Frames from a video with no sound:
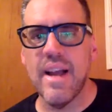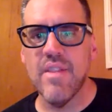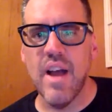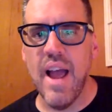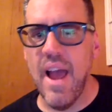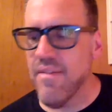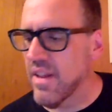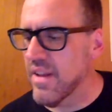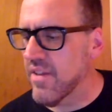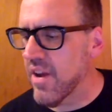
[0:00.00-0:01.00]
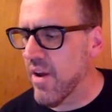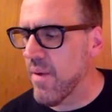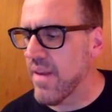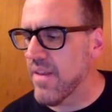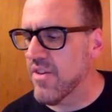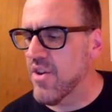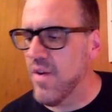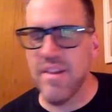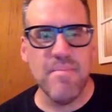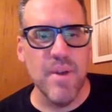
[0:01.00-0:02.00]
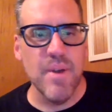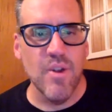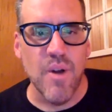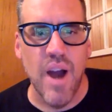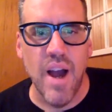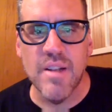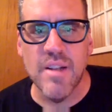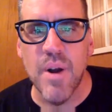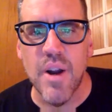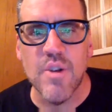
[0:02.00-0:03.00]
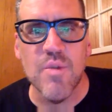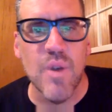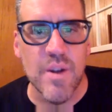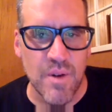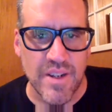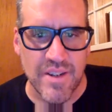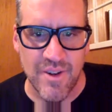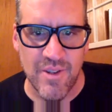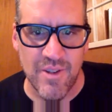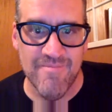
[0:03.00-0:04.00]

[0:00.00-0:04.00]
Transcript: have the list here. The two I spilled were Highland Park 21-year-old.